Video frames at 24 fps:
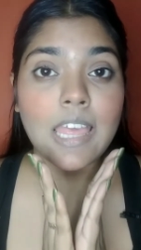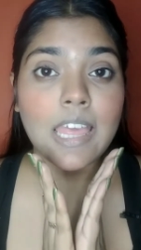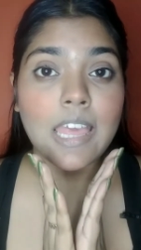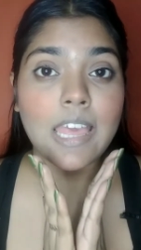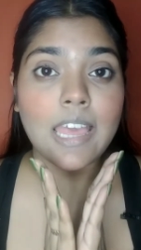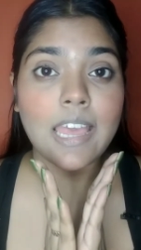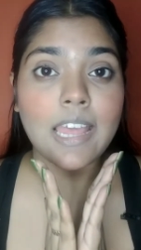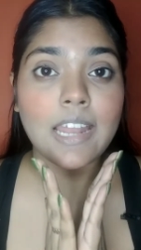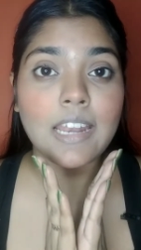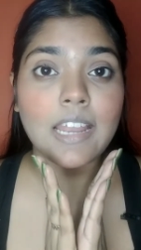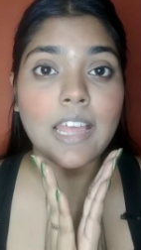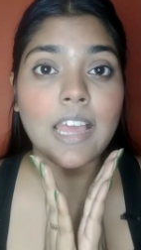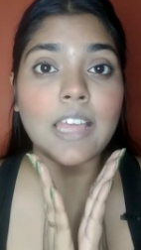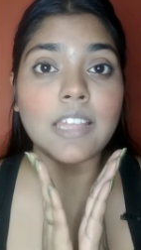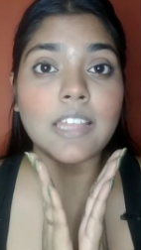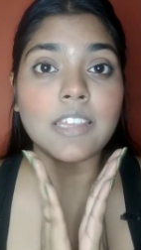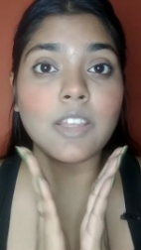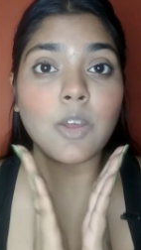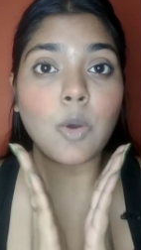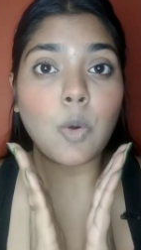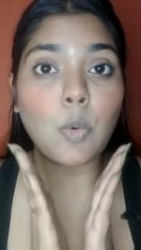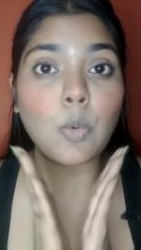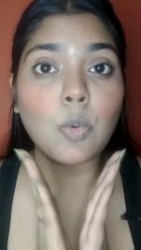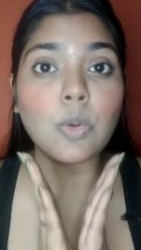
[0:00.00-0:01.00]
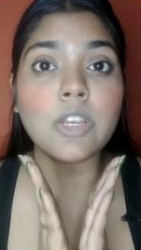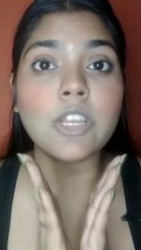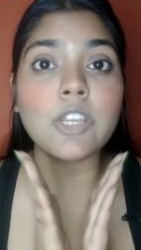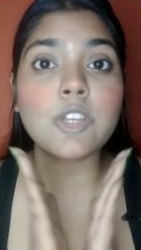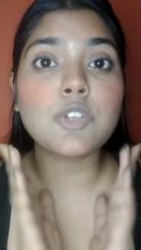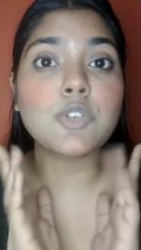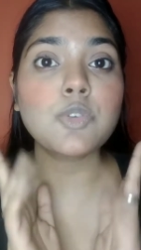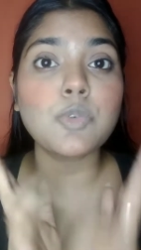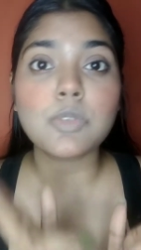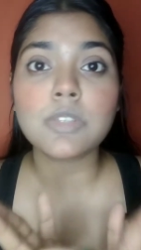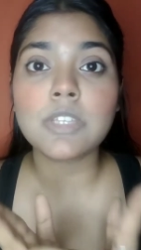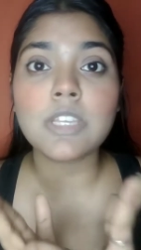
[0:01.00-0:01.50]
and the only
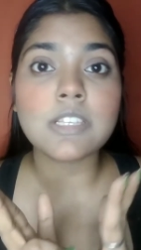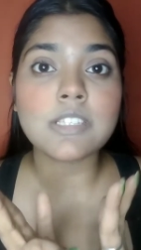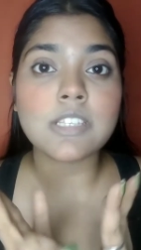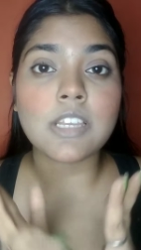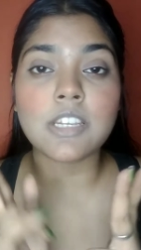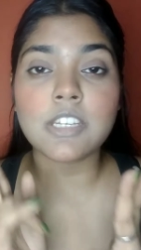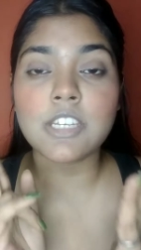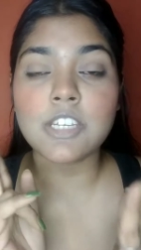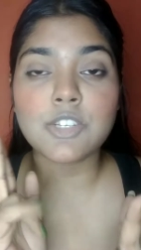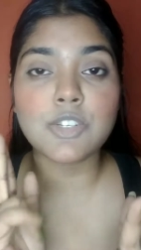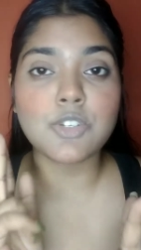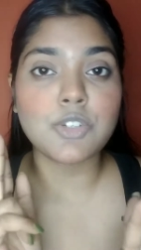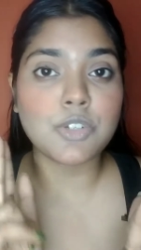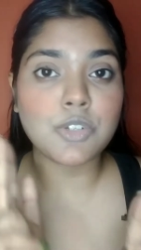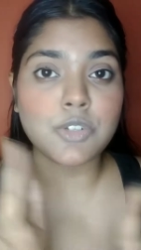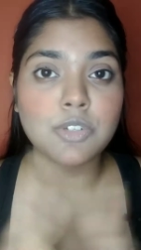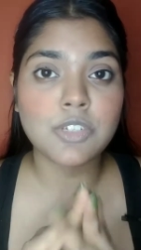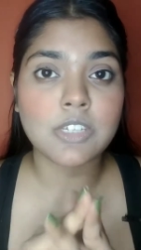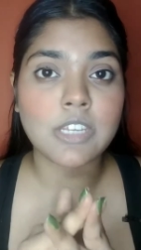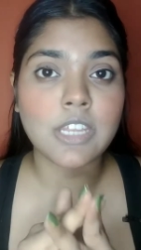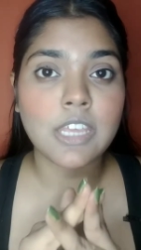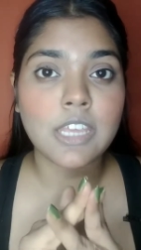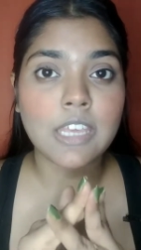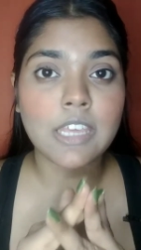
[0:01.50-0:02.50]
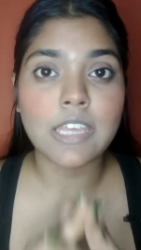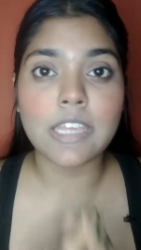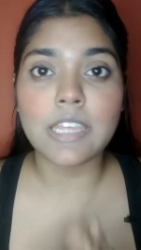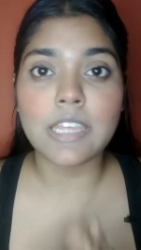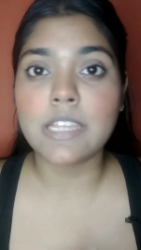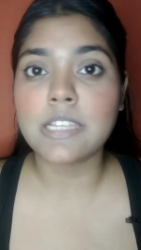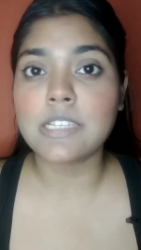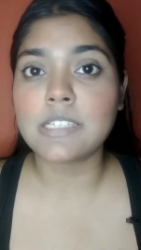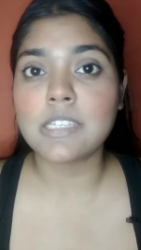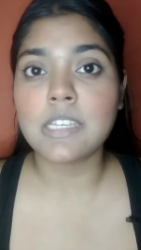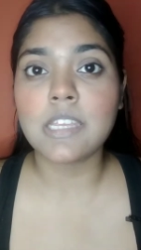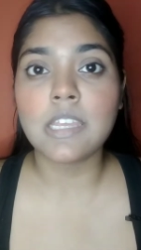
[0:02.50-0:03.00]
two things I need to do today
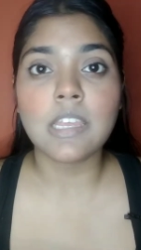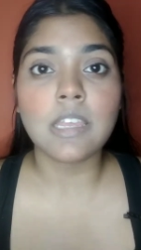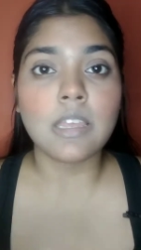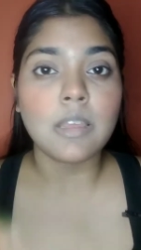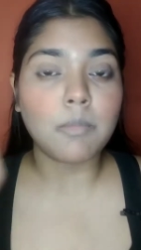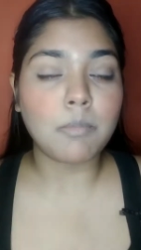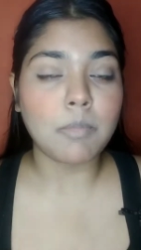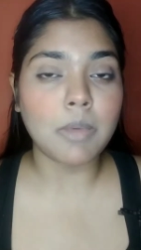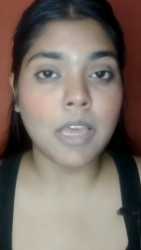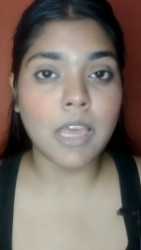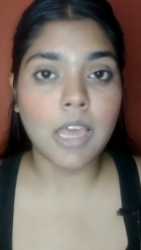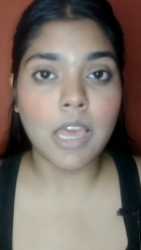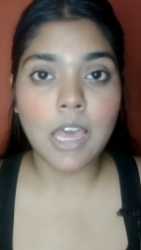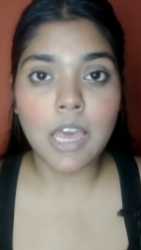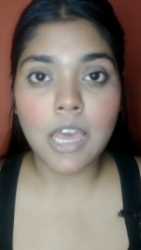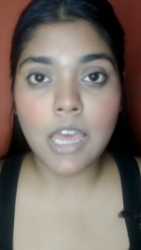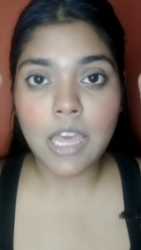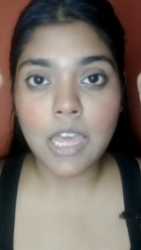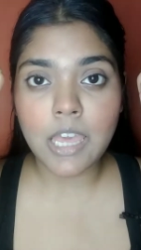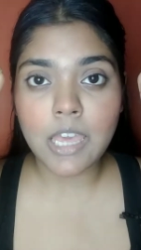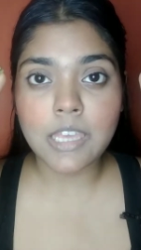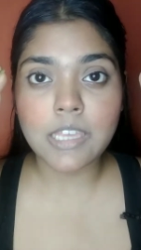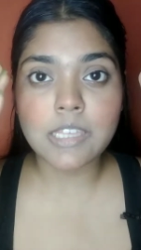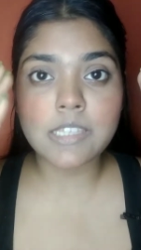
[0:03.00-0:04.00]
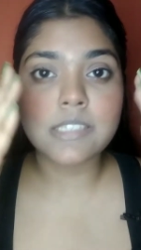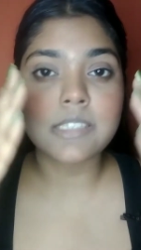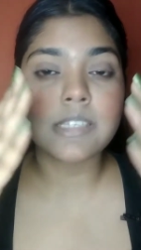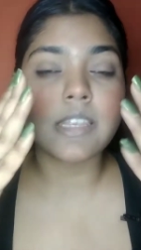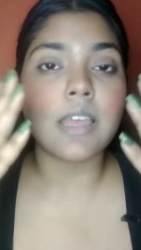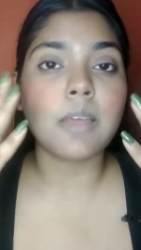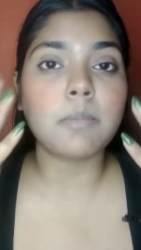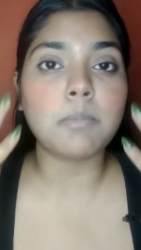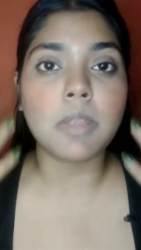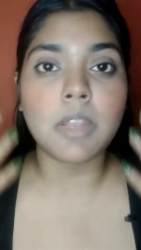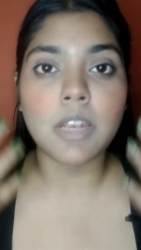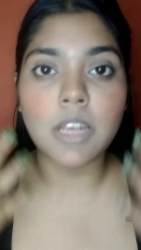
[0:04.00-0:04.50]
is my eyes
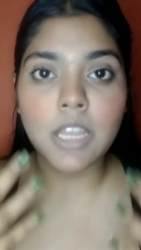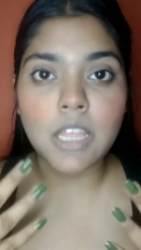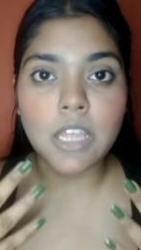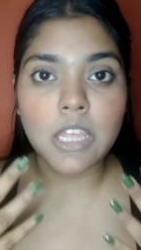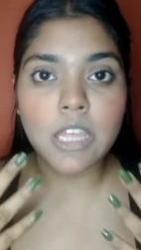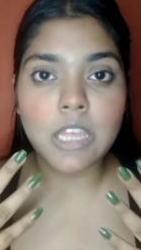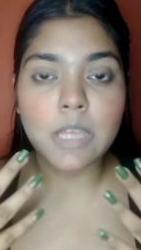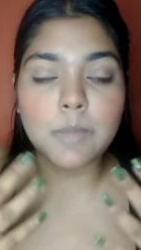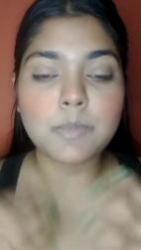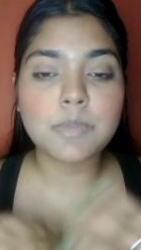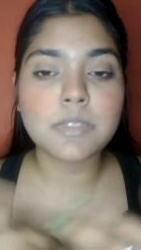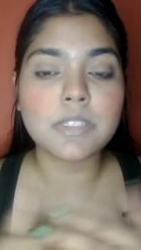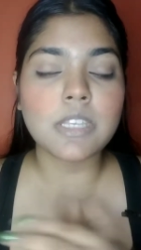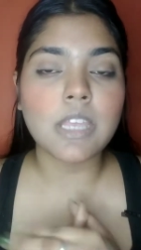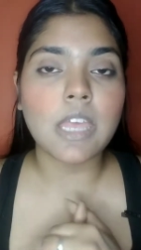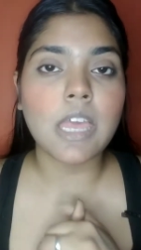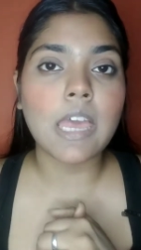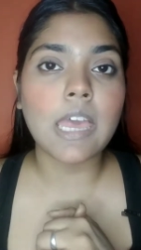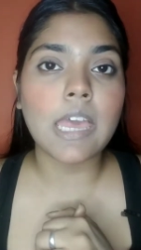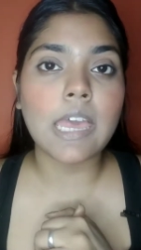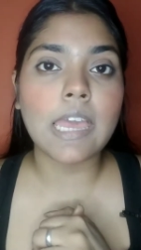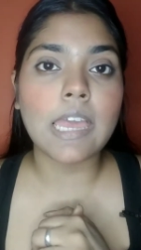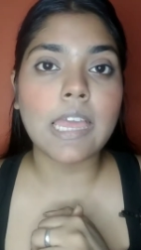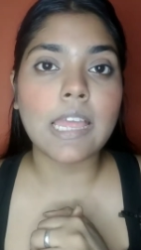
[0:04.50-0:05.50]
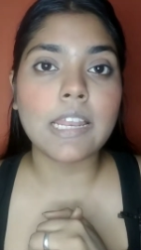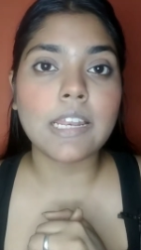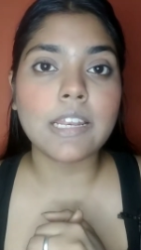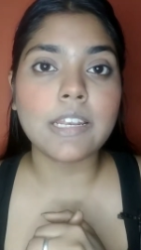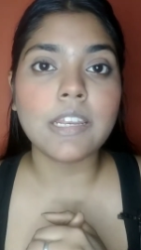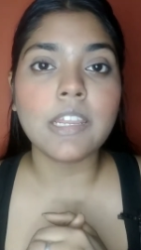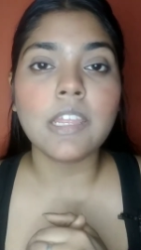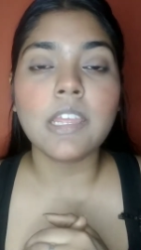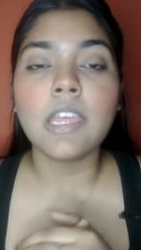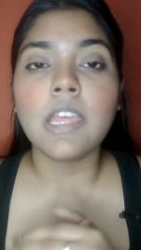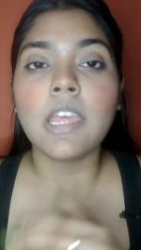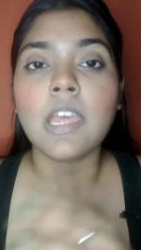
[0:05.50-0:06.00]
and my lips,
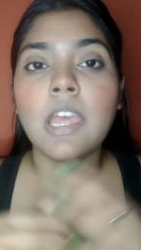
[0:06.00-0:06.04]
and